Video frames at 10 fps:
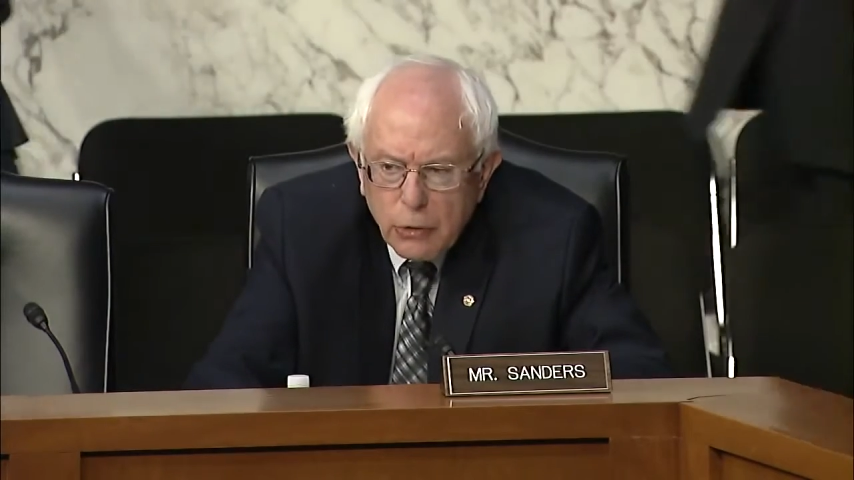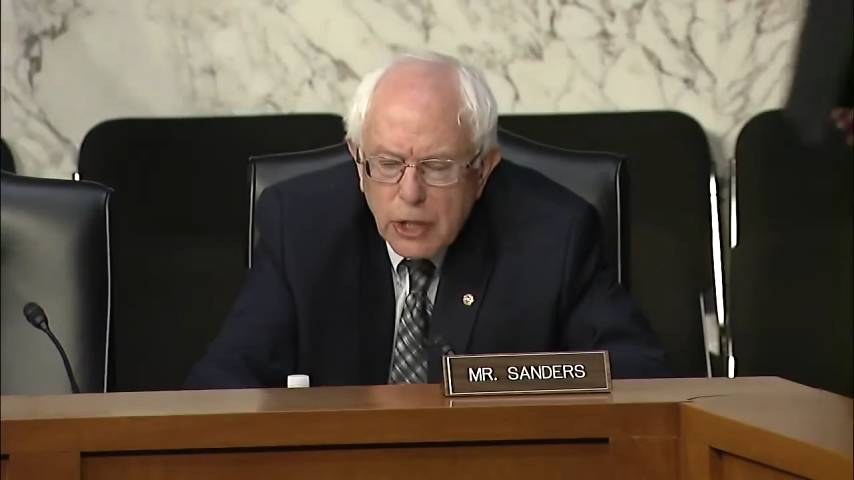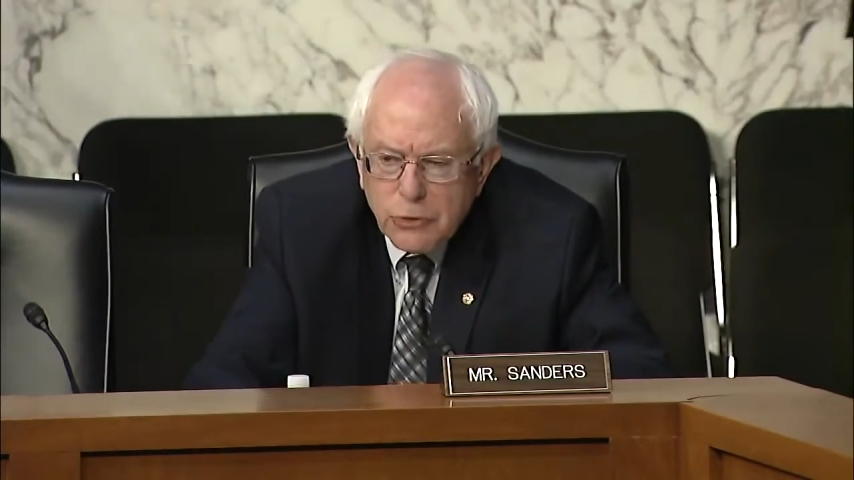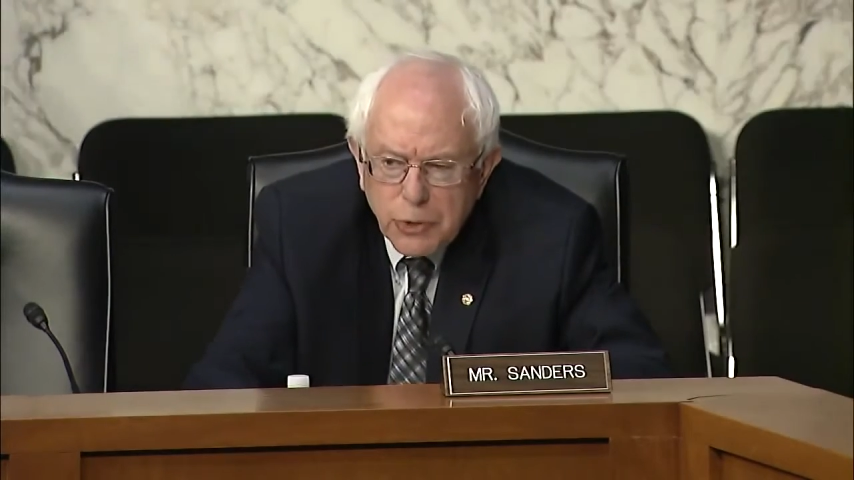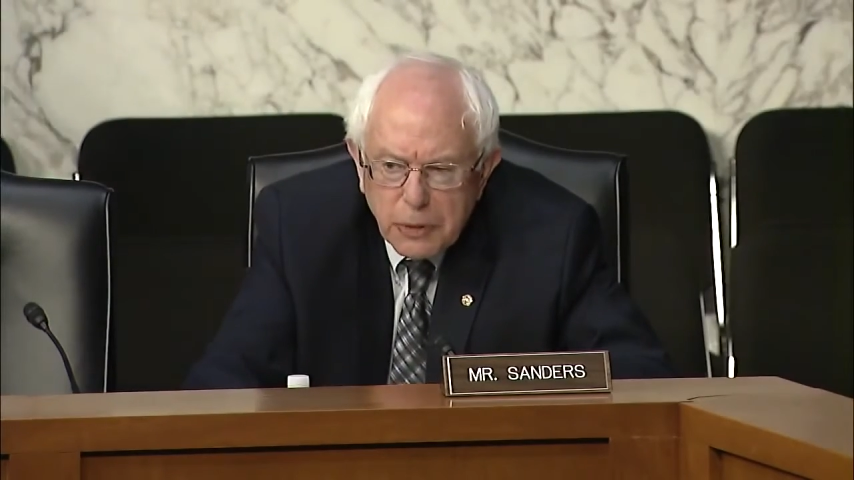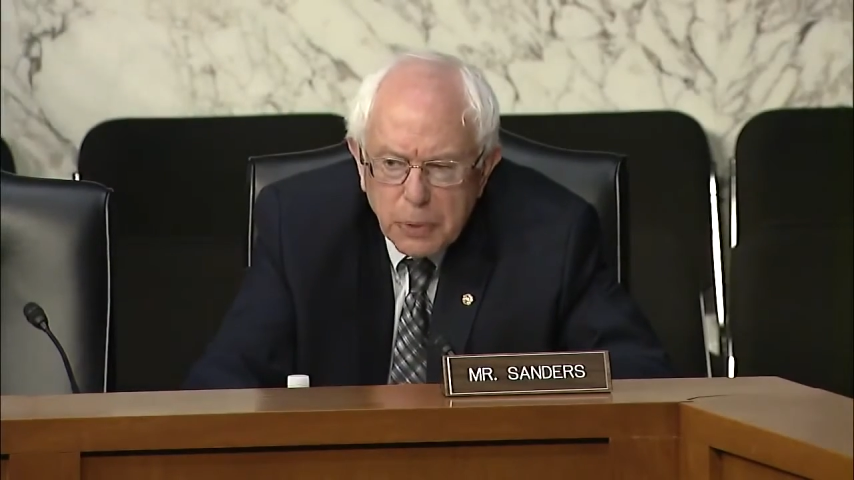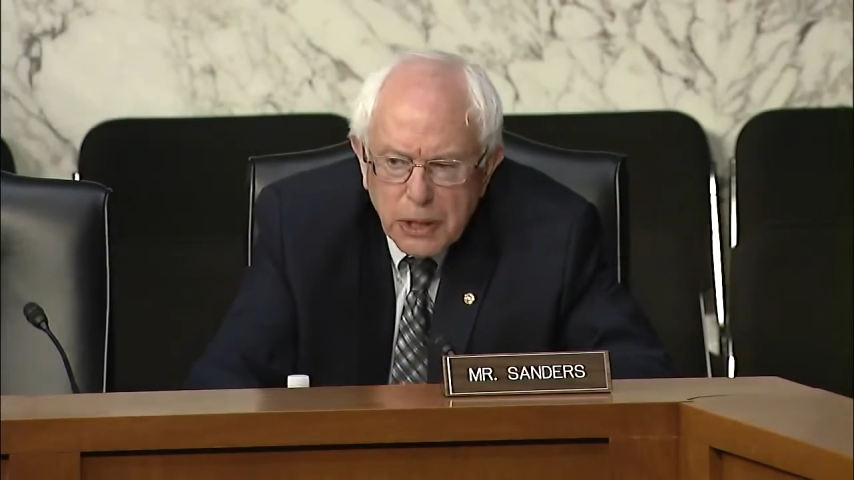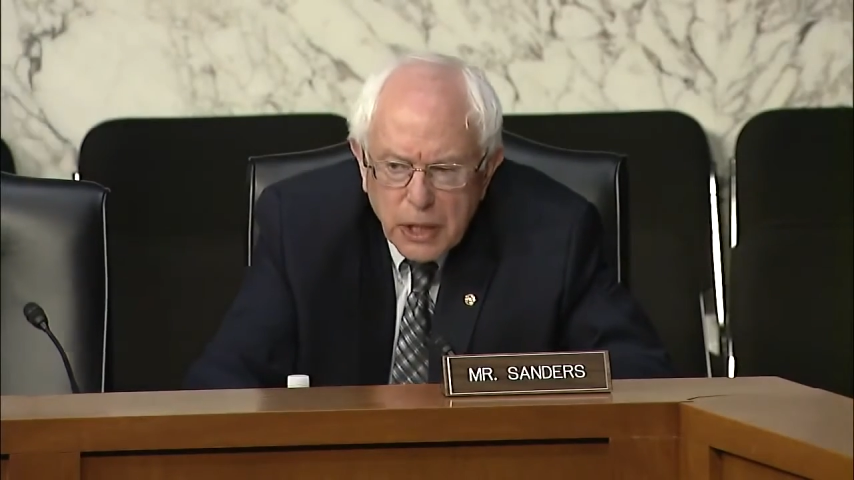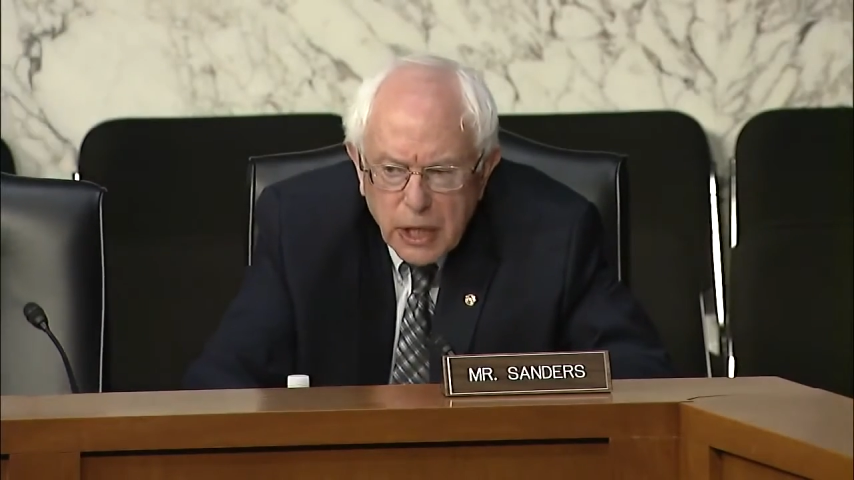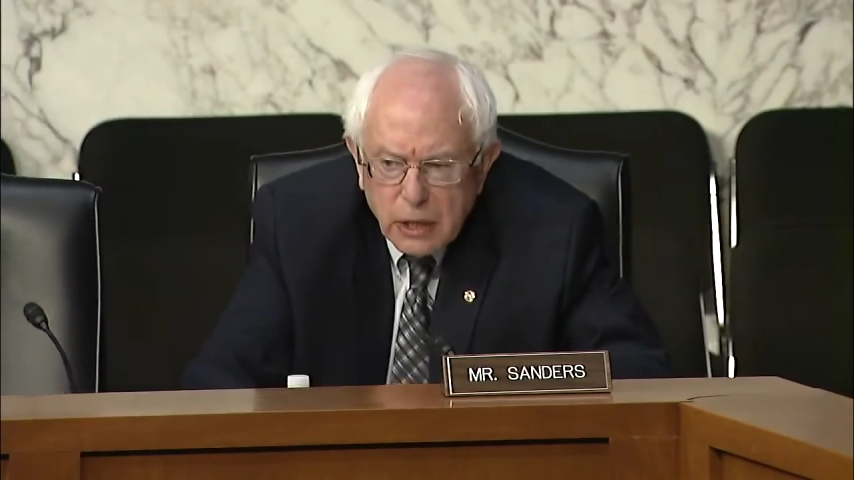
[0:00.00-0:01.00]
rests with the
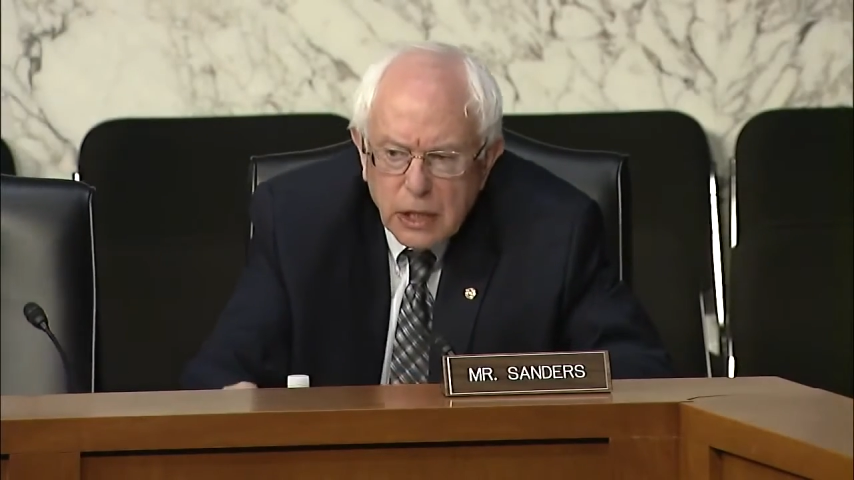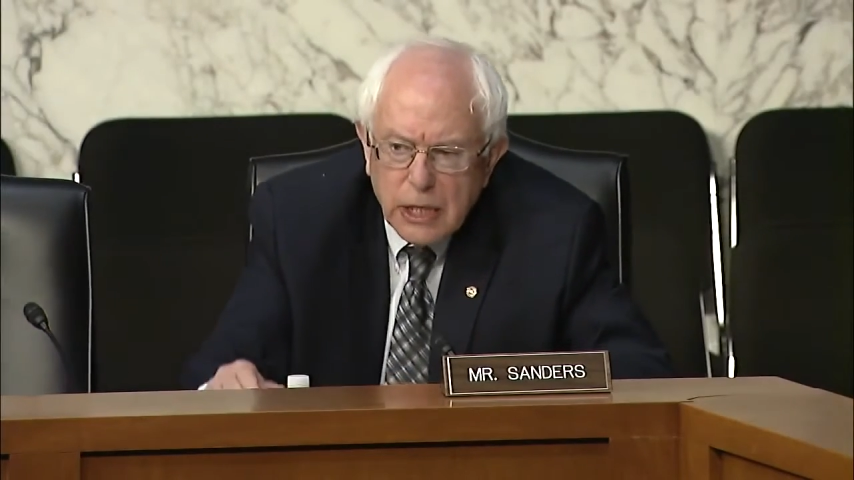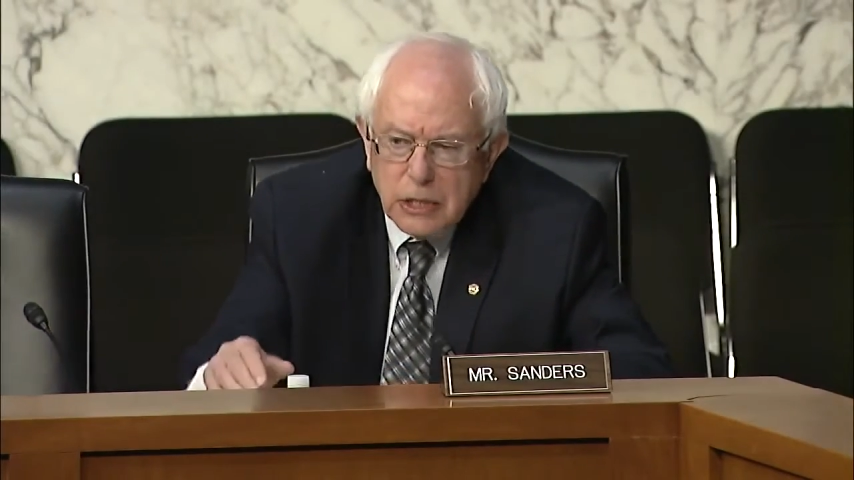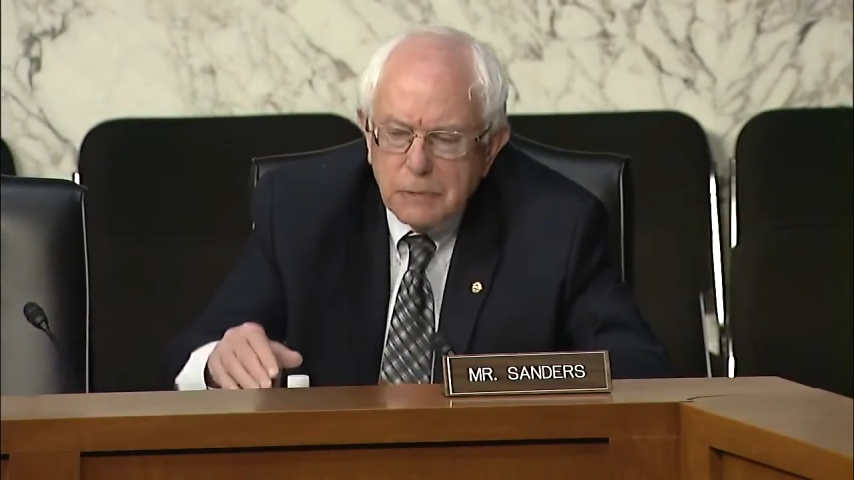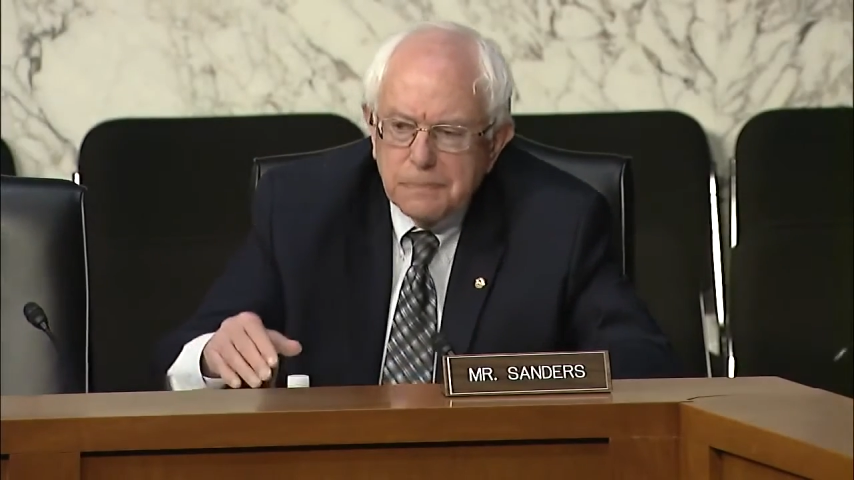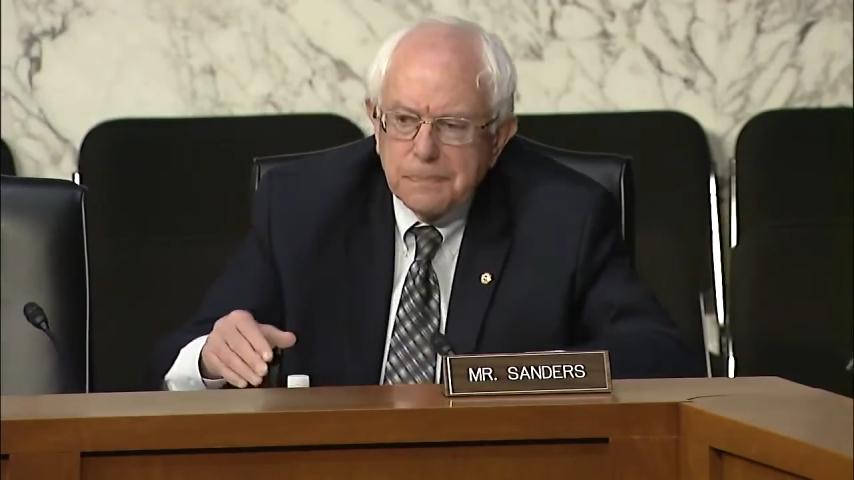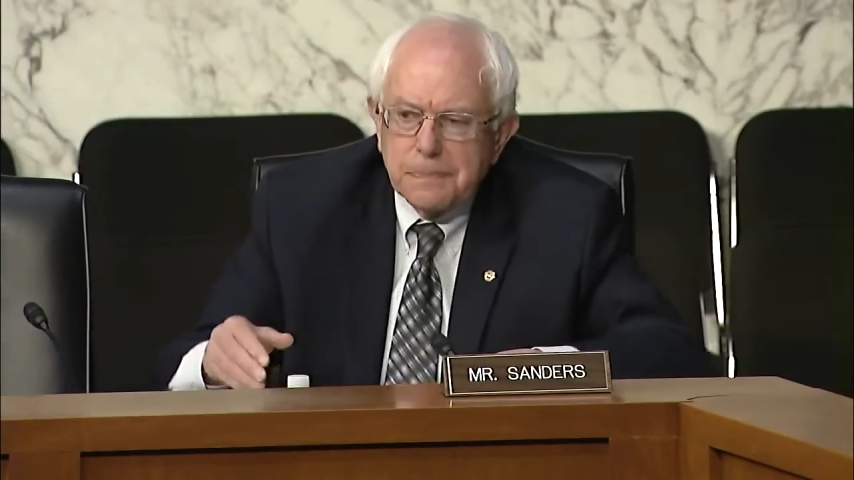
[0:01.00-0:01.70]
billionaire class.